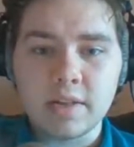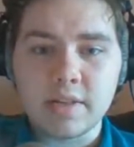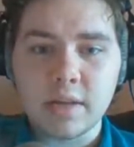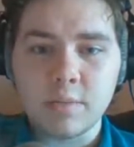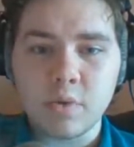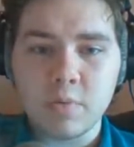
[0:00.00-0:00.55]
then
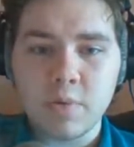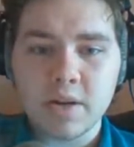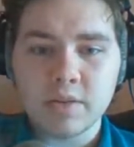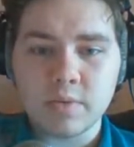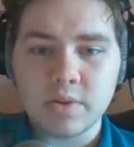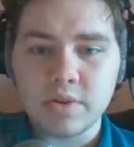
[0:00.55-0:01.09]
teleport you back
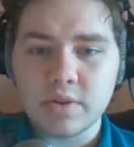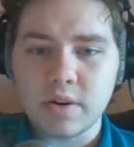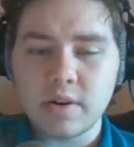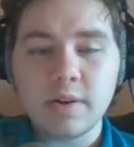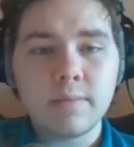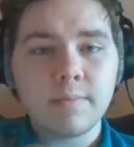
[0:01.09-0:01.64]
to where you
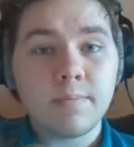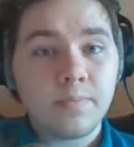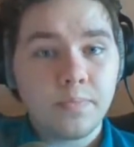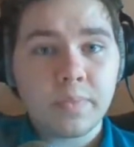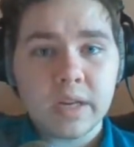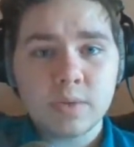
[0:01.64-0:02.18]
started.
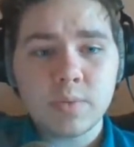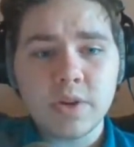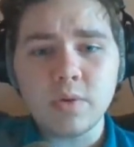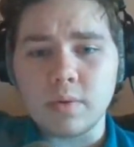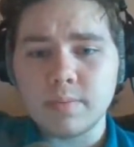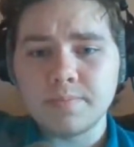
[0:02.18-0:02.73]
It's pretty
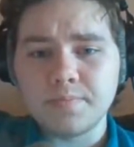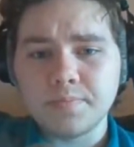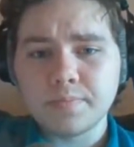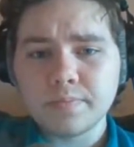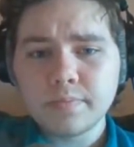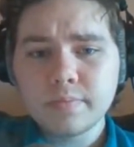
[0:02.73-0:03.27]
cool.
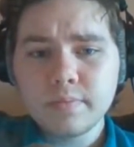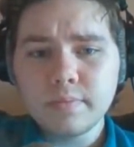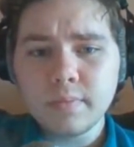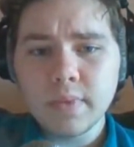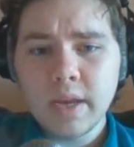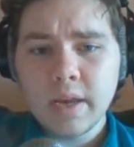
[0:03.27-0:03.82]

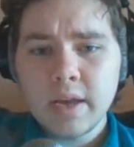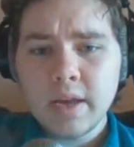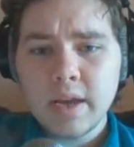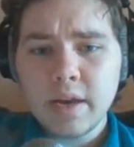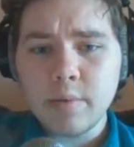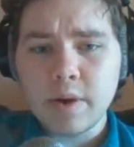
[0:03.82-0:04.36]

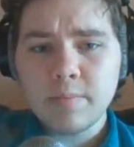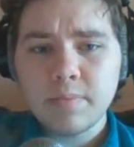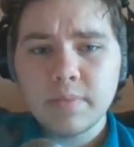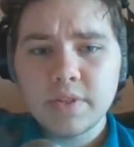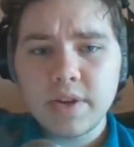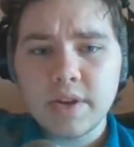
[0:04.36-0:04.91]
Anyway,
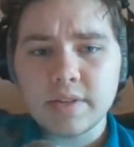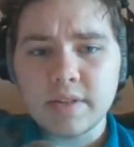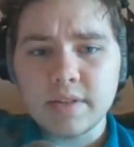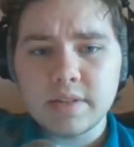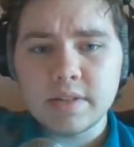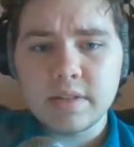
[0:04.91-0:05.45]
so yes,
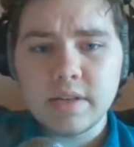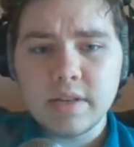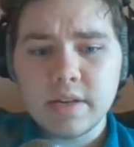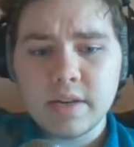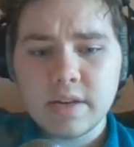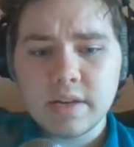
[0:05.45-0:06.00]
this is these